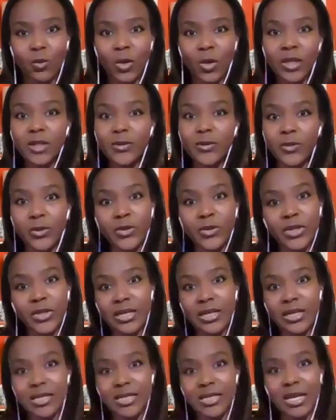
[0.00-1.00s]
wonderful
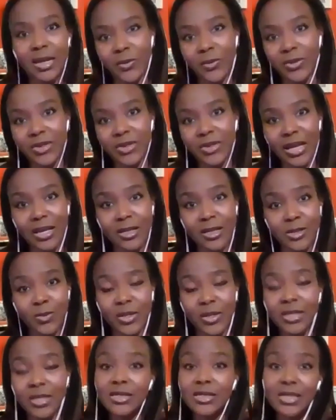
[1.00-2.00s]
things happen there as
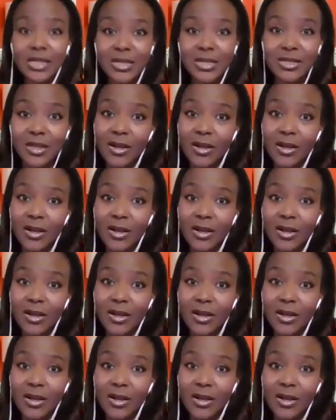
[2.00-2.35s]
well as things